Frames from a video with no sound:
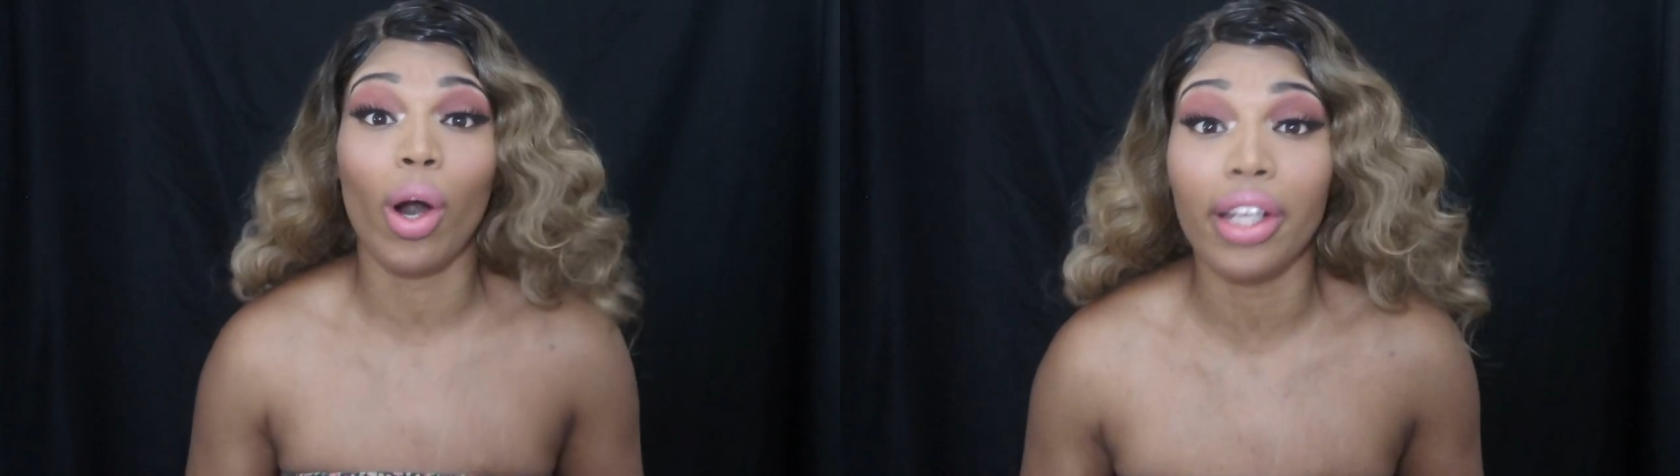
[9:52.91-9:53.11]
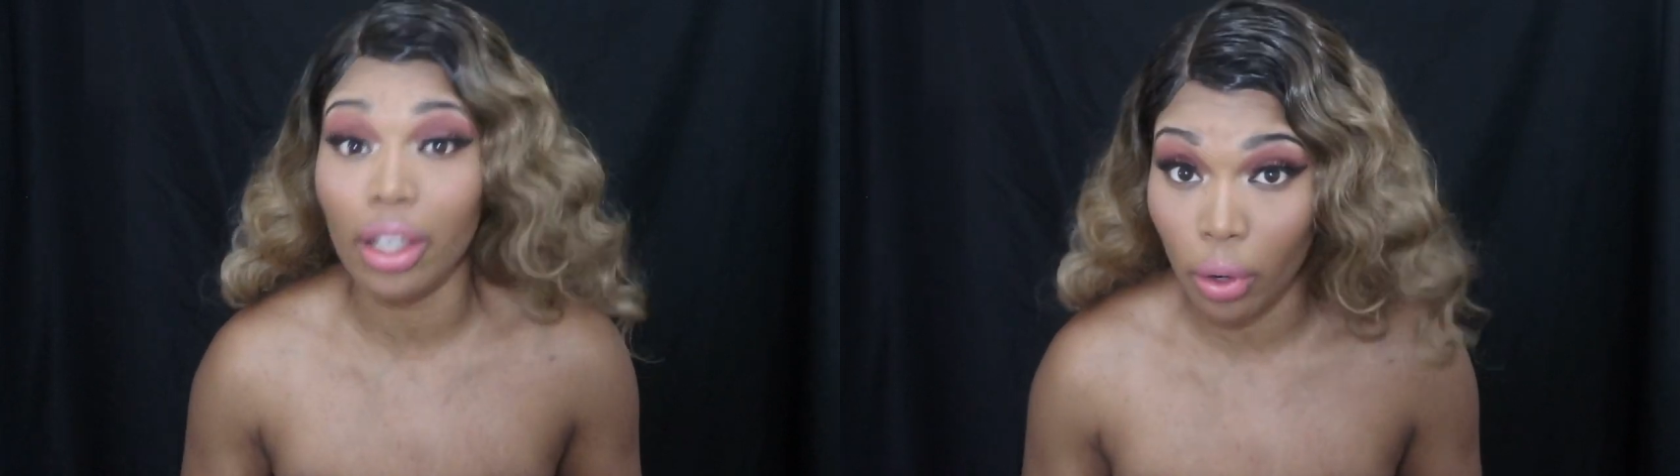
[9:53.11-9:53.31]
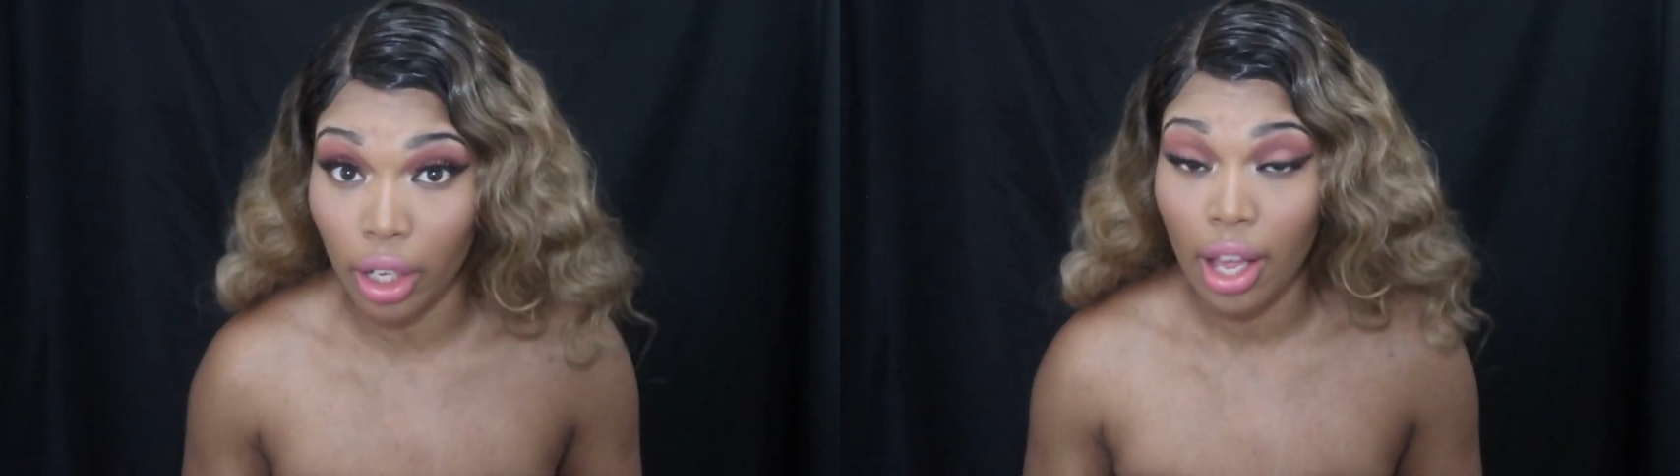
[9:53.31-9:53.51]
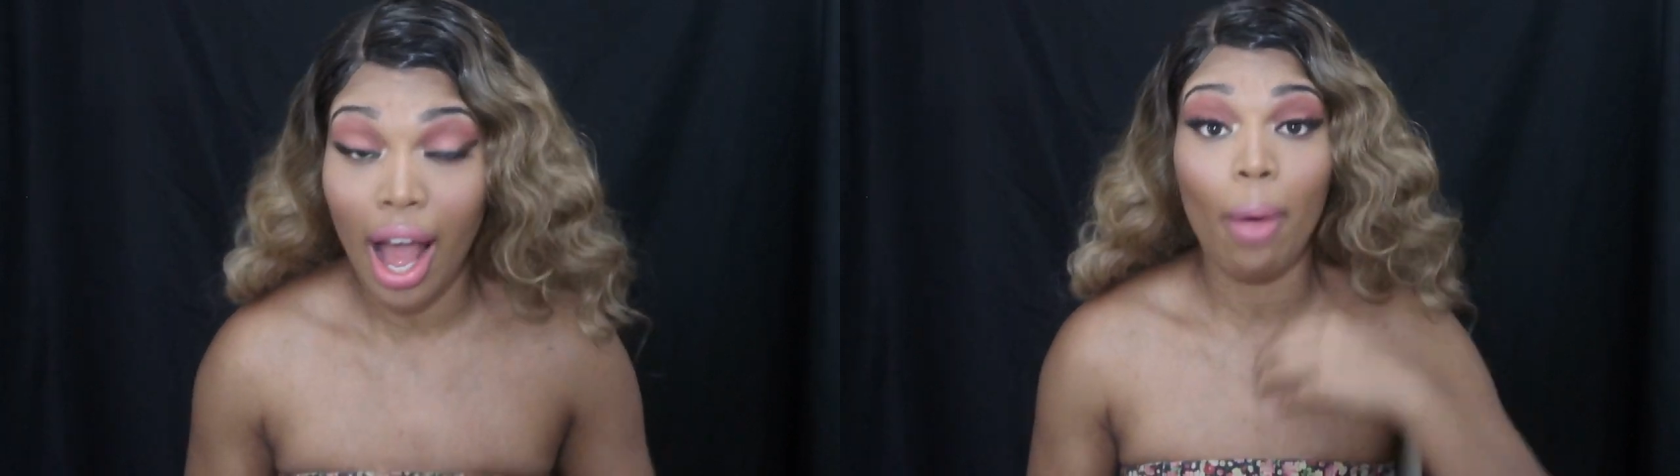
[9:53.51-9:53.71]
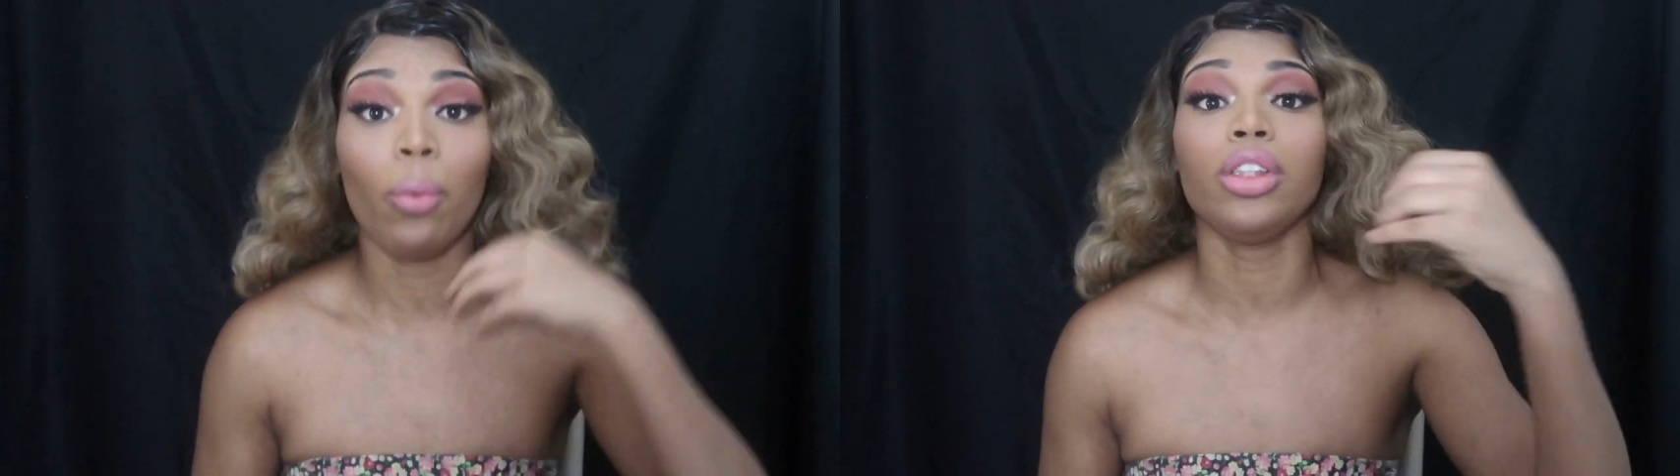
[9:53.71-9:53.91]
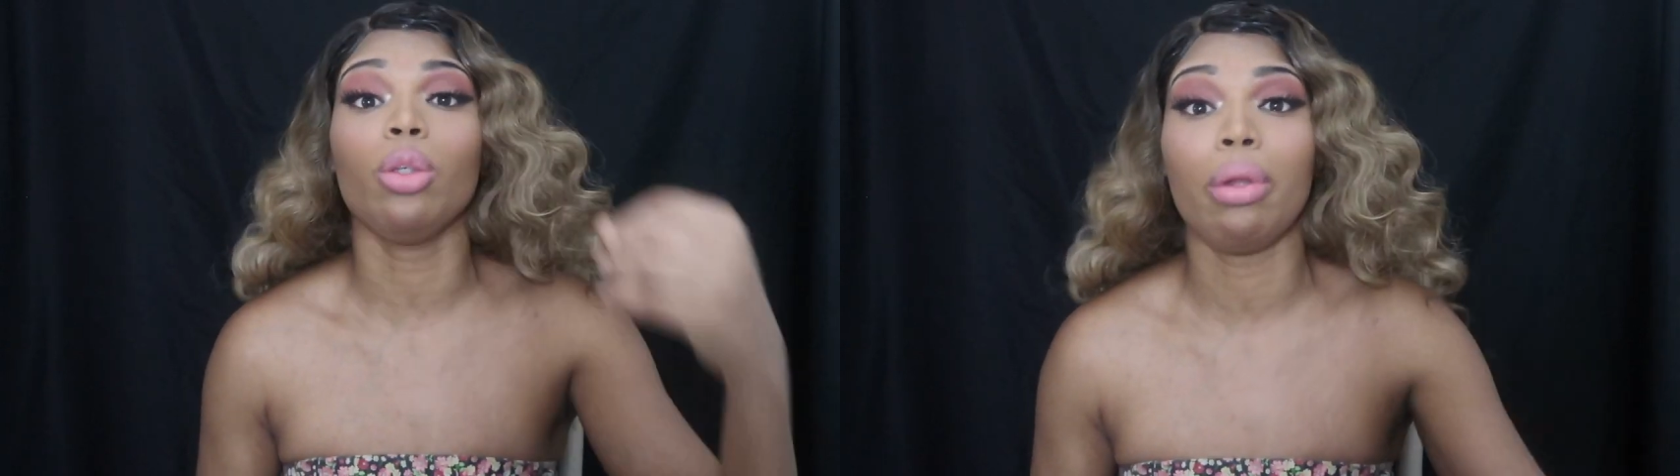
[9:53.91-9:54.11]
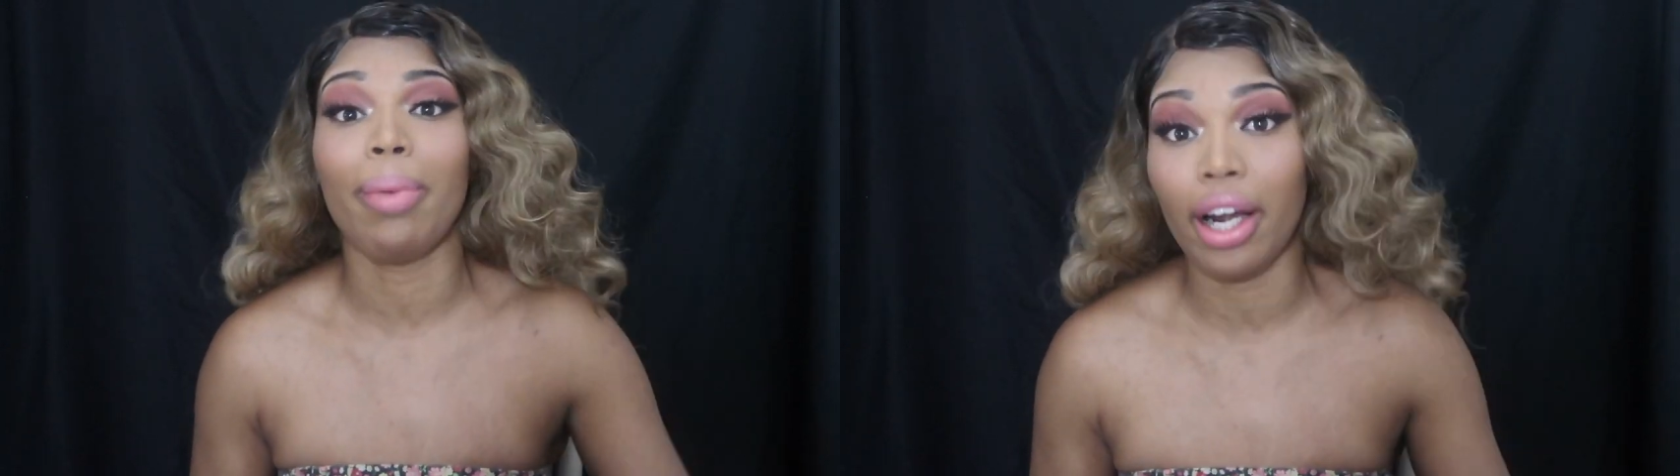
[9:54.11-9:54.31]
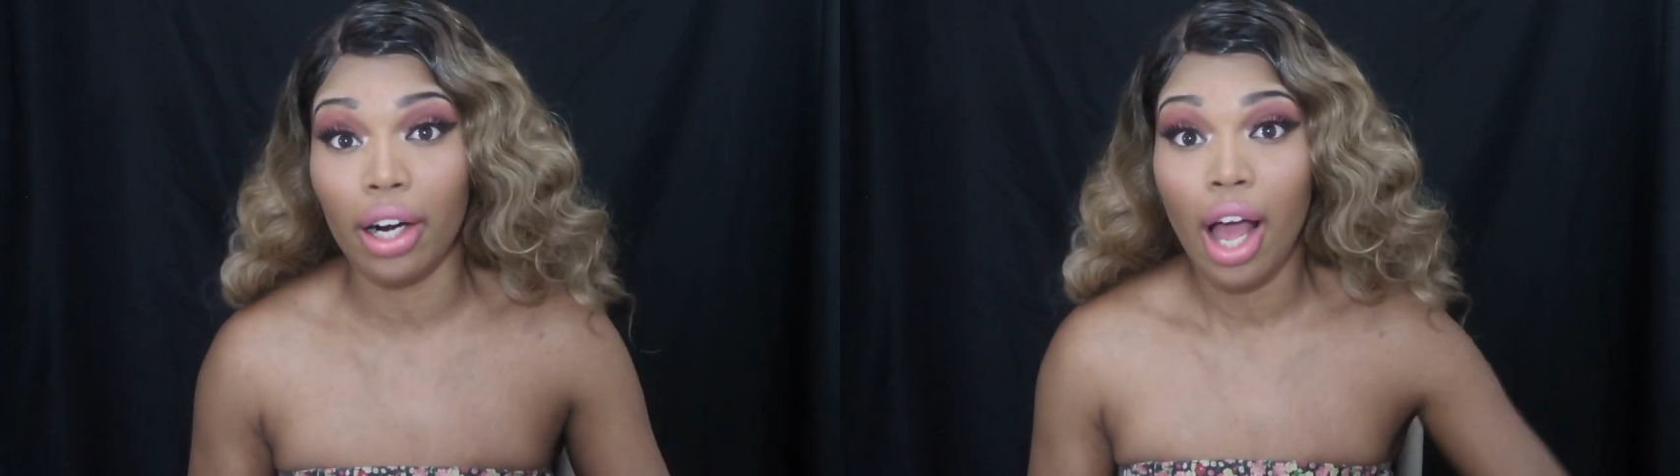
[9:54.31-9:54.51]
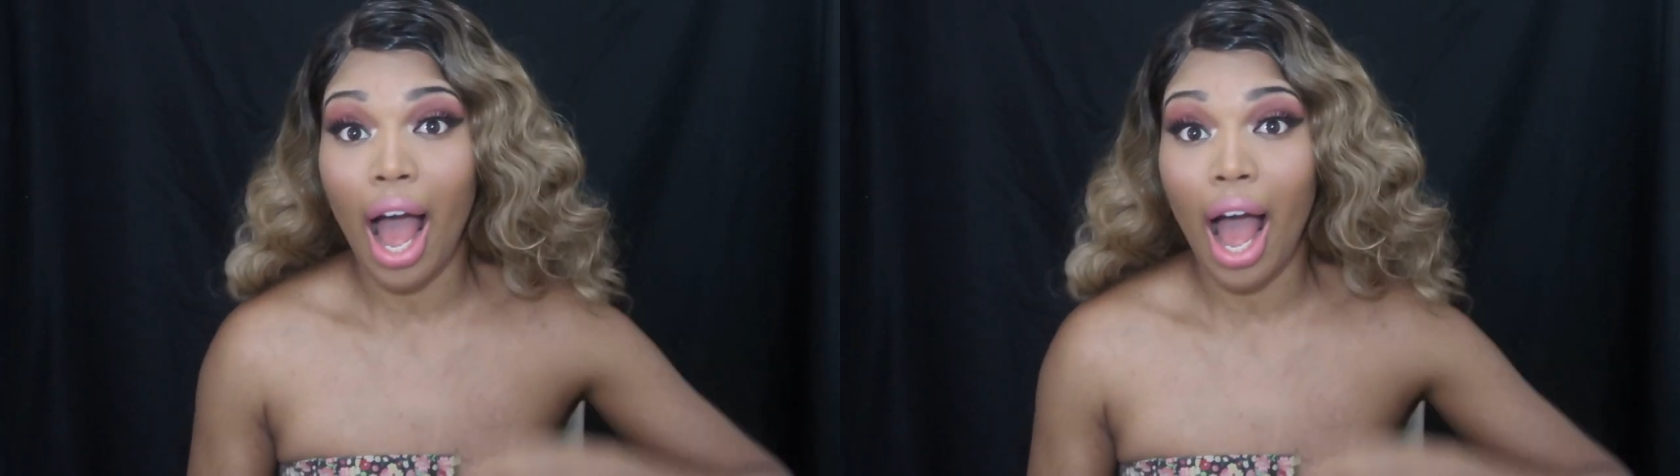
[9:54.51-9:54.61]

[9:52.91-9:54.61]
working on it. I want to be better.